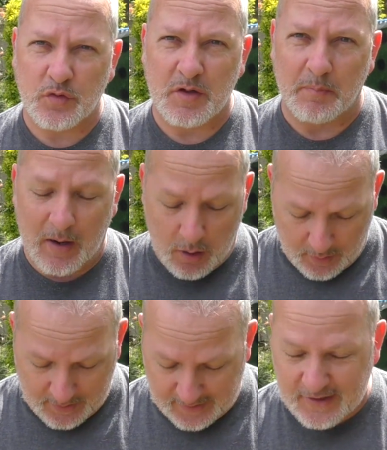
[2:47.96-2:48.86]
with the
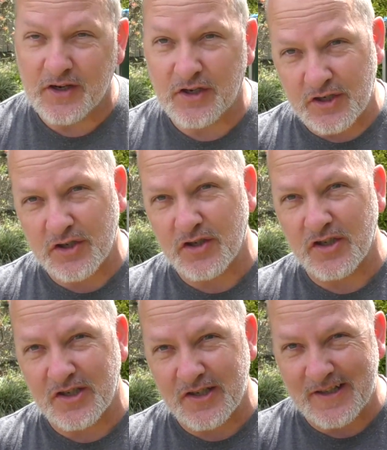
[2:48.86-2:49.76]
blower in
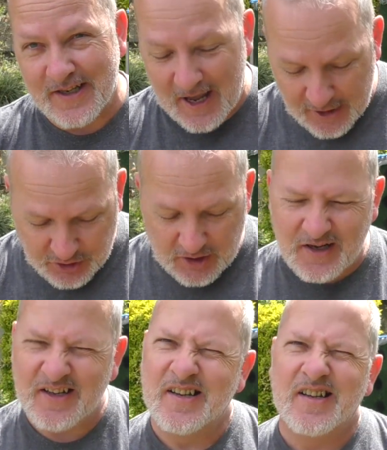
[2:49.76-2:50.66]
addition to the
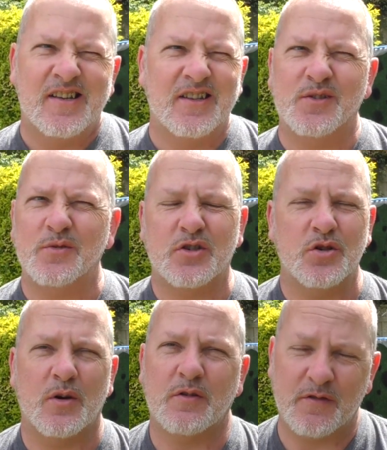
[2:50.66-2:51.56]
edger. This was
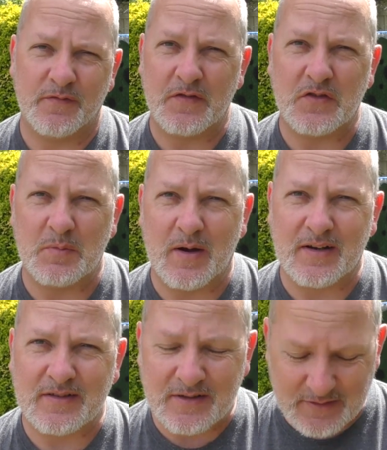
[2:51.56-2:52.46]
250
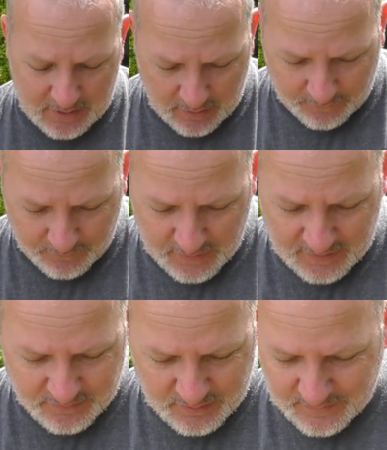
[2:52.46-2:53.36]
bucks. So for an
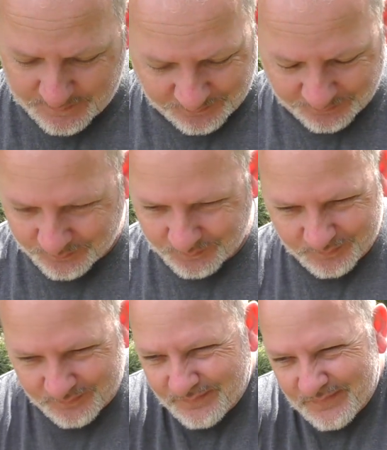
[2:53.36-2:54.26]
extra
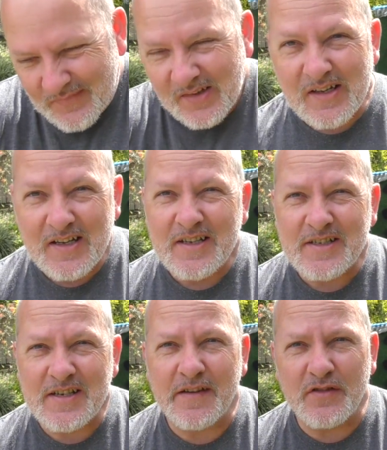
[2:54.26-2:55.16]

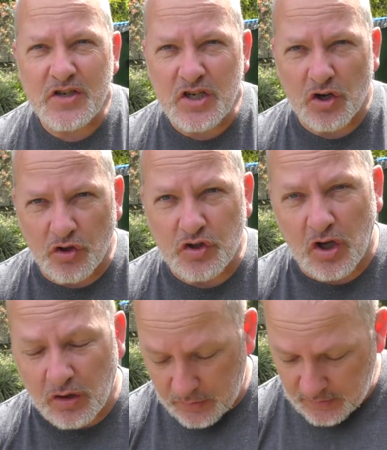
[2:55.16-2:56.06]
70 odd
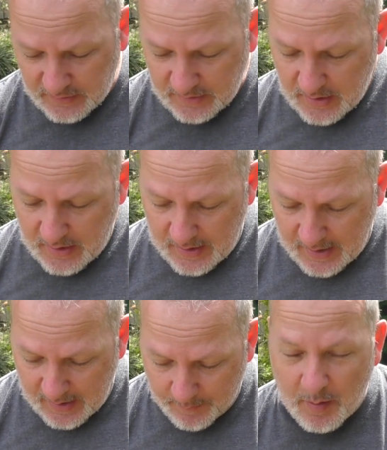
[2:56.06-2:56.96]
dollars,
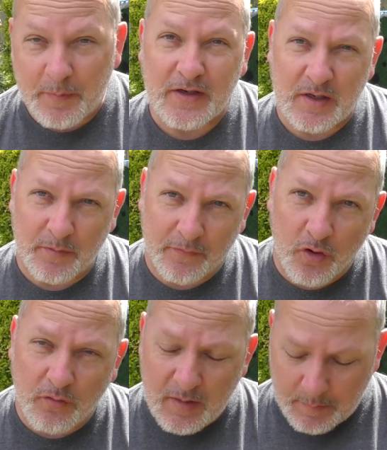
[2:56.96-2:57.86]
I picked up a
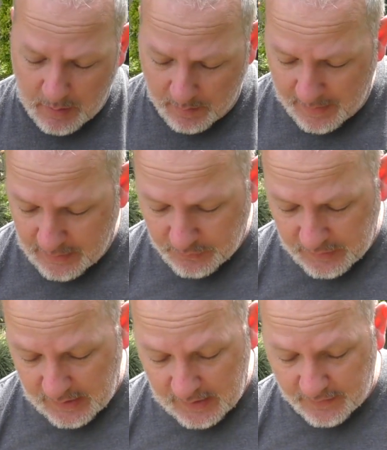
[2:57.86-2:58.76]
4 amp hour
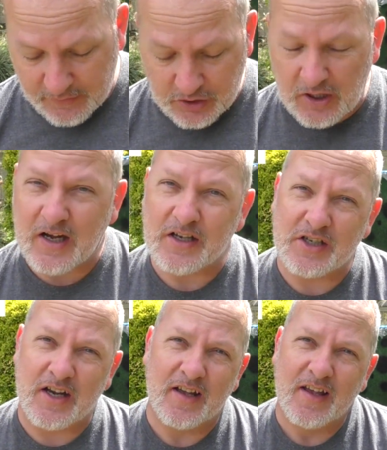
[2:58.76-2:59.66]
battery, another
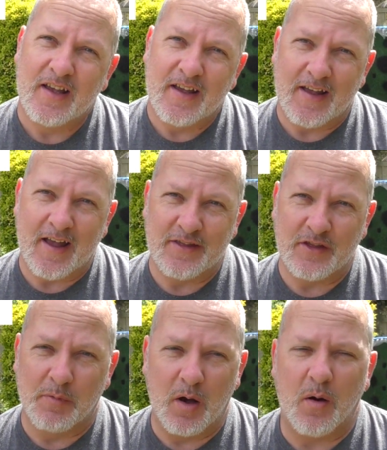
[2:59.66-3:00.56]
charger,
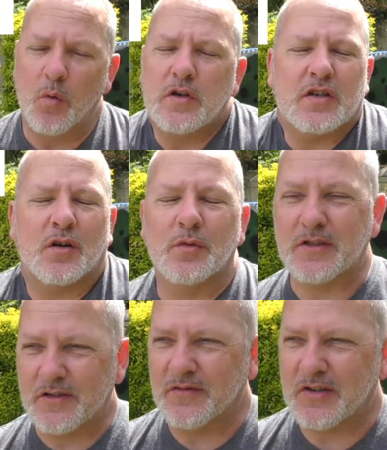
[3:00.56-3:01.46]
and the blower, which I was